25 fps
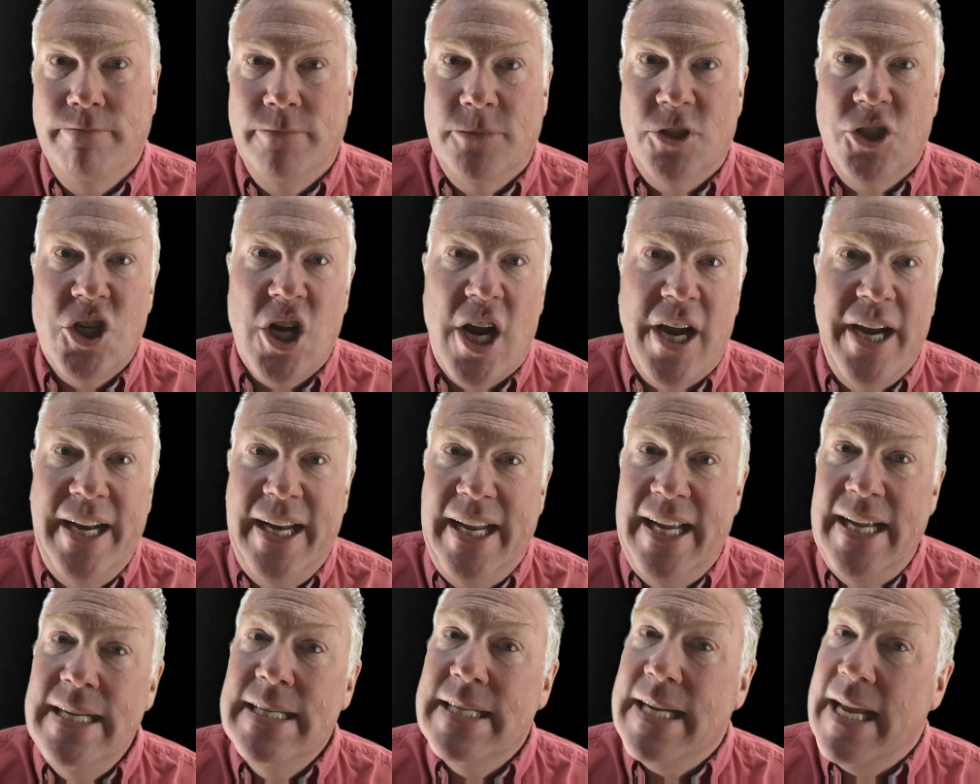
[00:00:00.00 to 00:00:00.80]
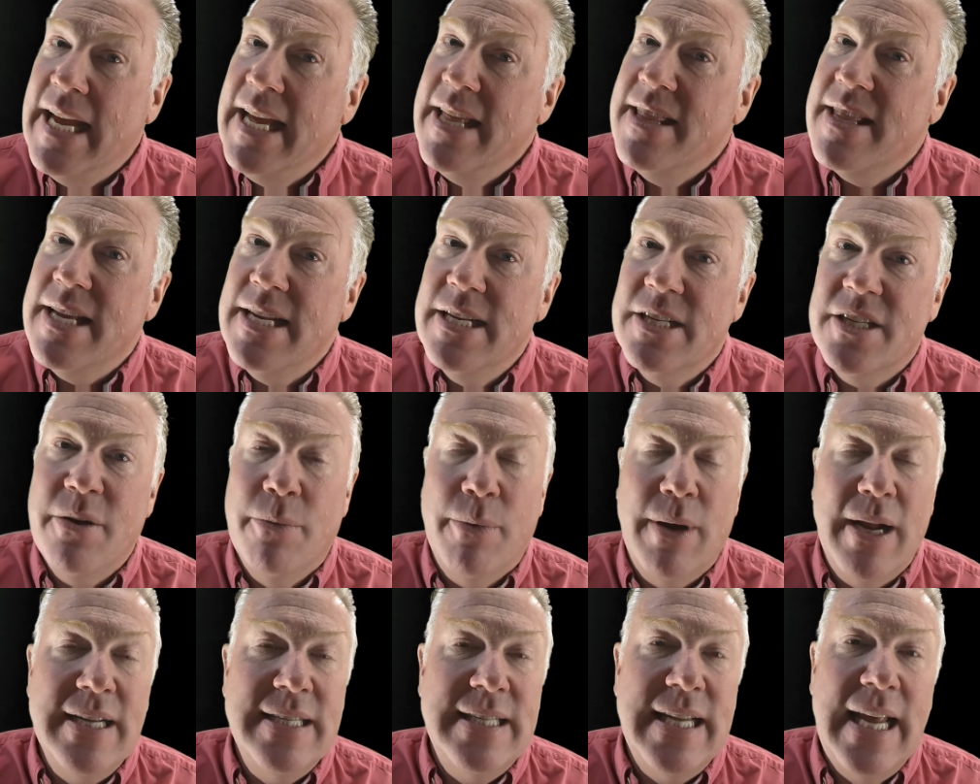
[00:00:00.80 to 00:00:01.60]
Chinese heathens. And
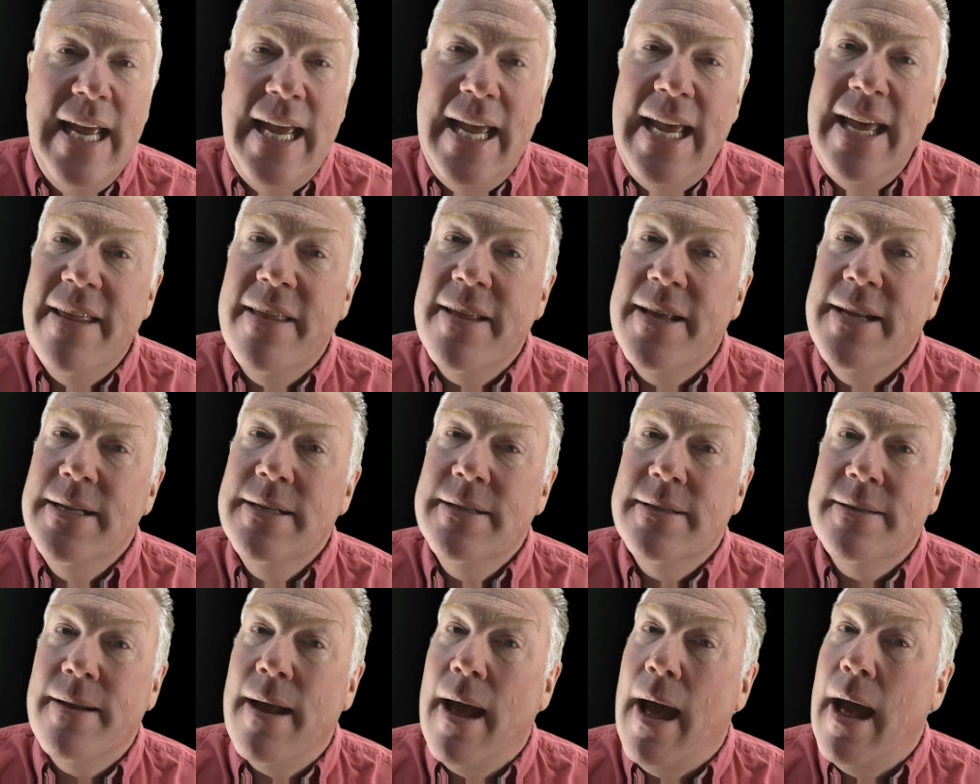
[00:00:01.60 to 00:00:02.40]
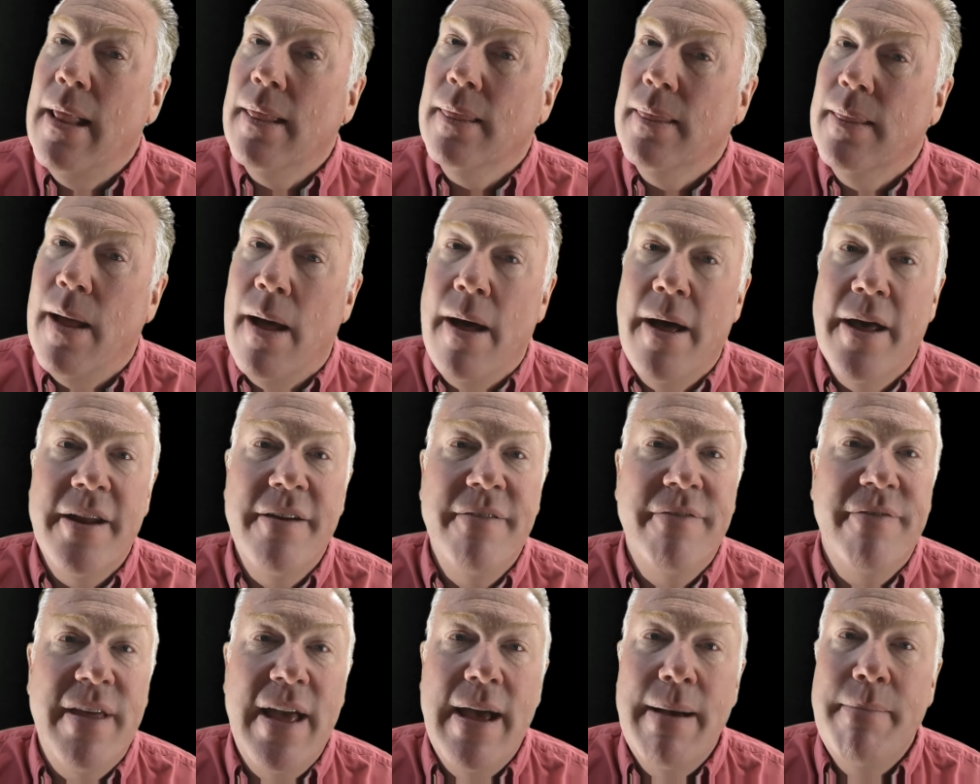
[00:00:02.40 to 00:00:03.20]
when I say heathens, a lot
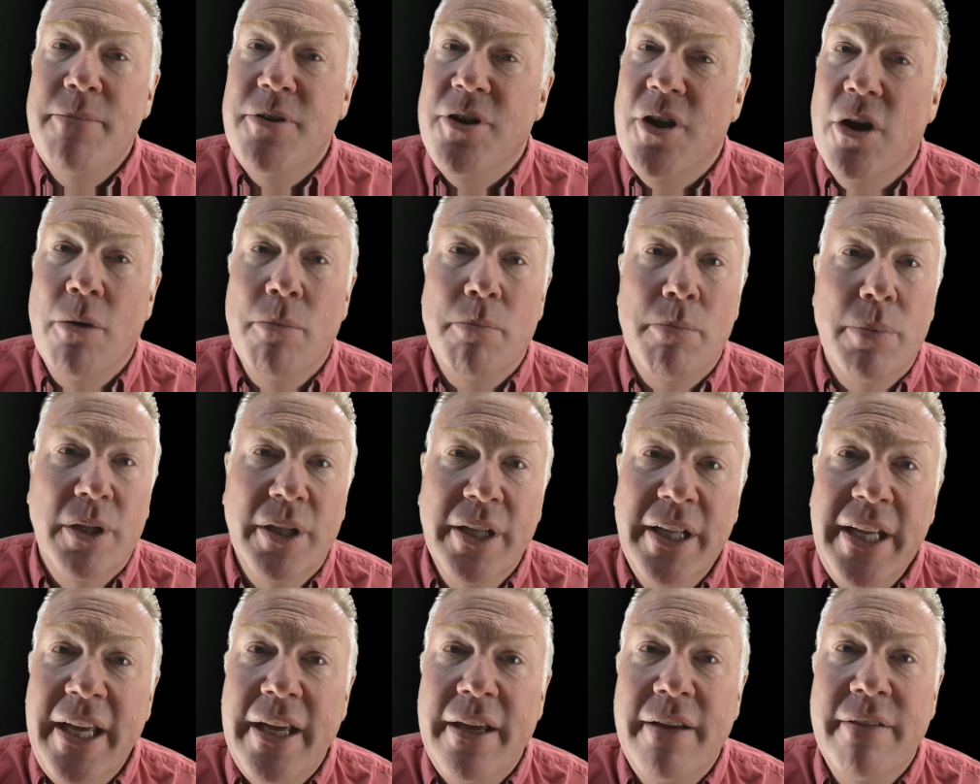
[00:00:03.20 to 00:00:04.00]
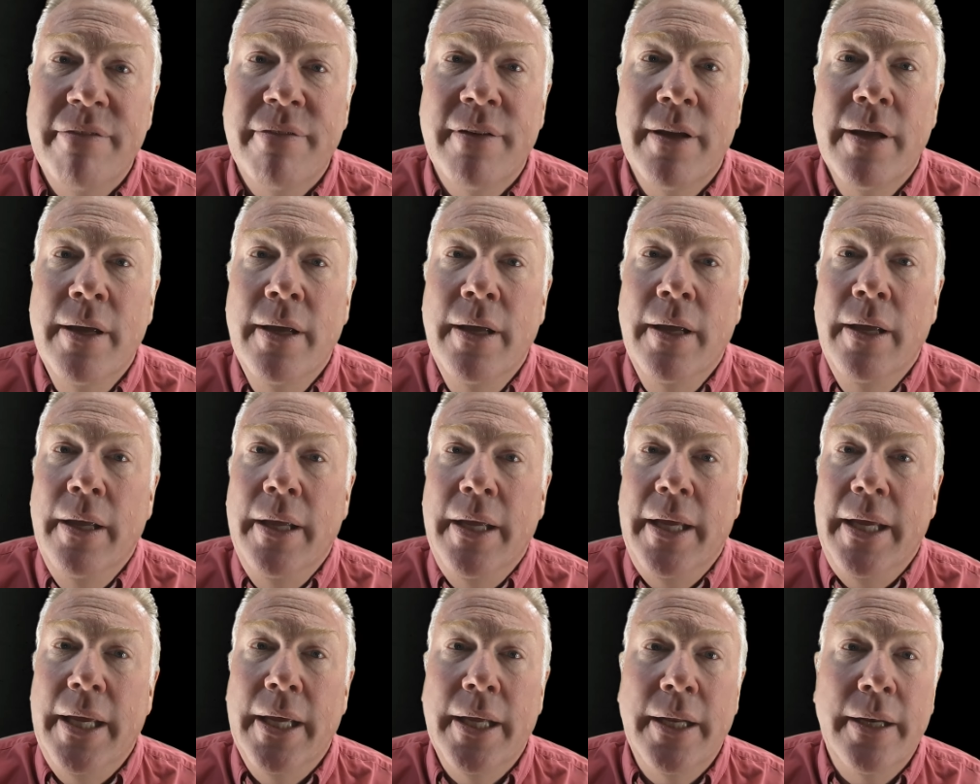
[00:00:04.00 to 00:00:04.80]
of them don't believe
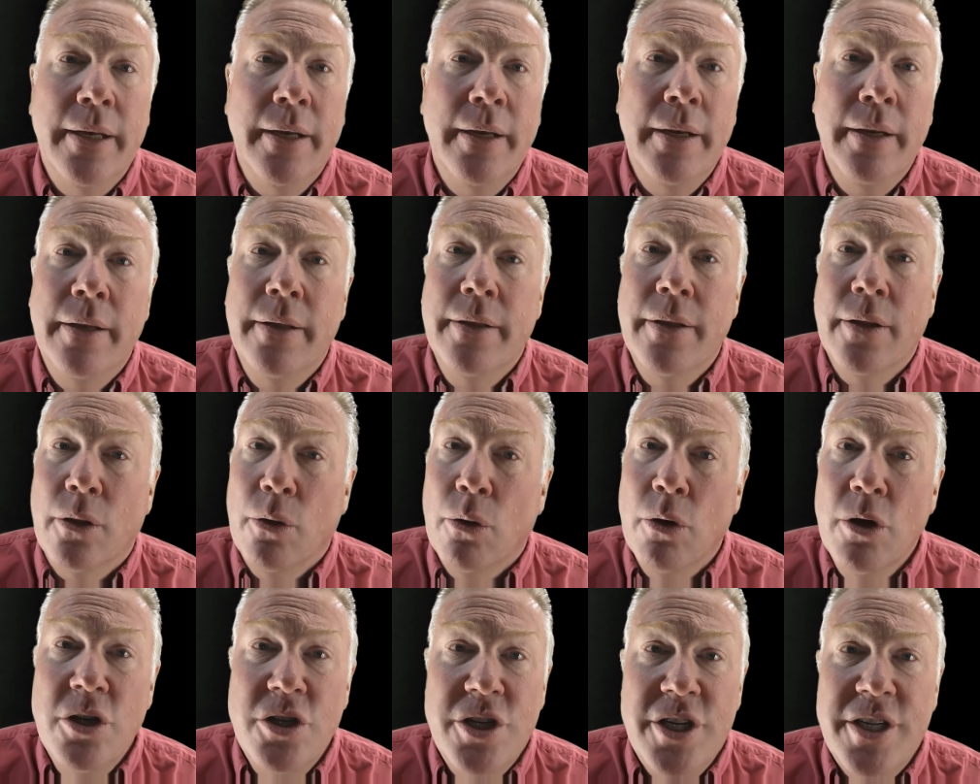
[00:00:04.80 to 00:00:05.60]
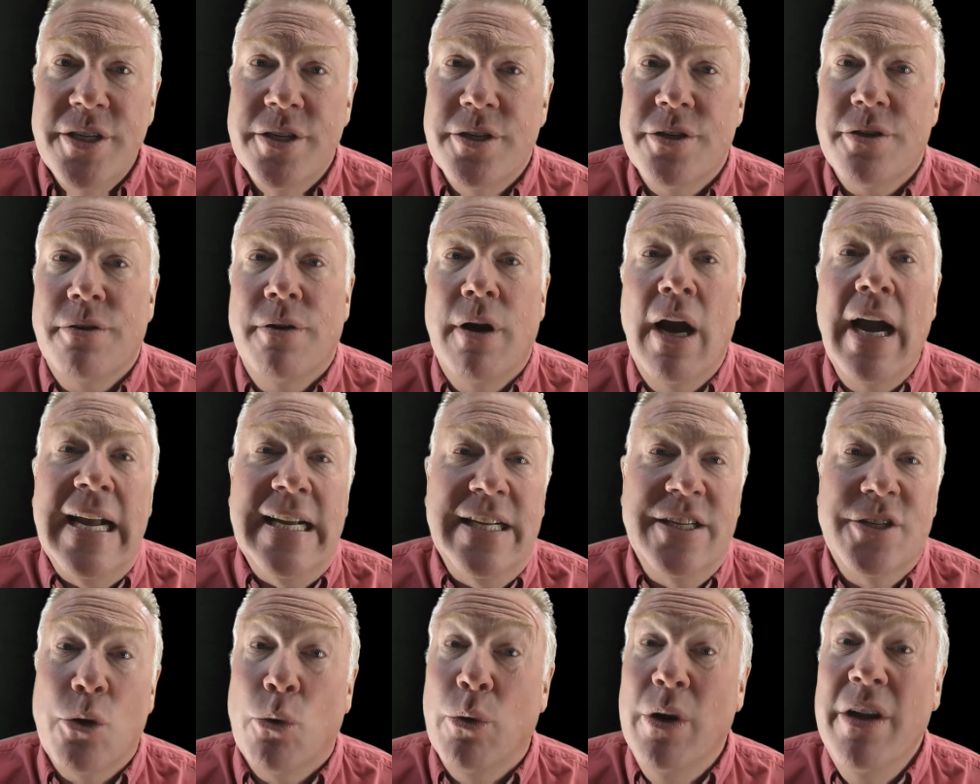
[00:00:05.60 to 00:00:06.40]
in the Lord Jesus
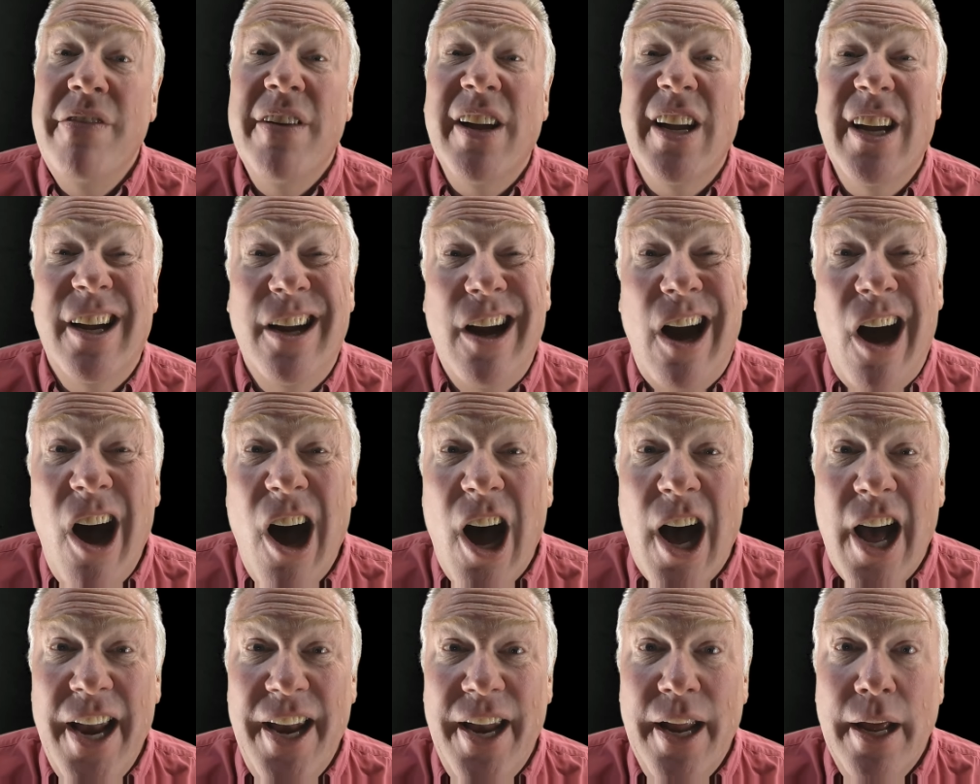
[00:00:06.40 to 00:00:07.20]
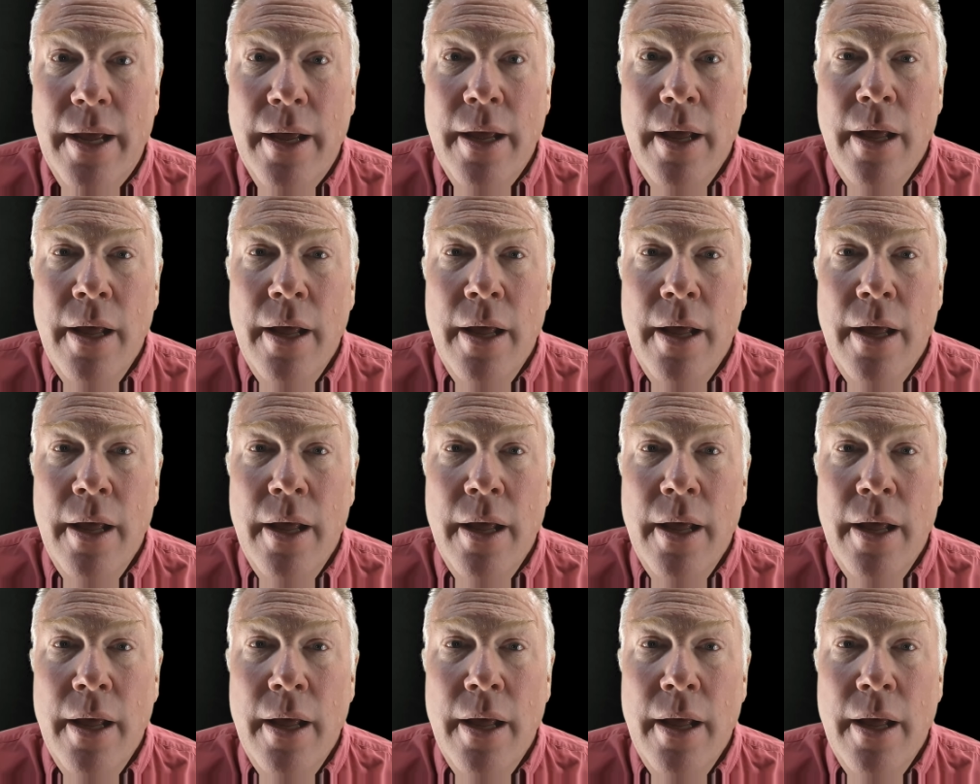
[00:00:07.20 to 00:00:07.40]
Christ or even God.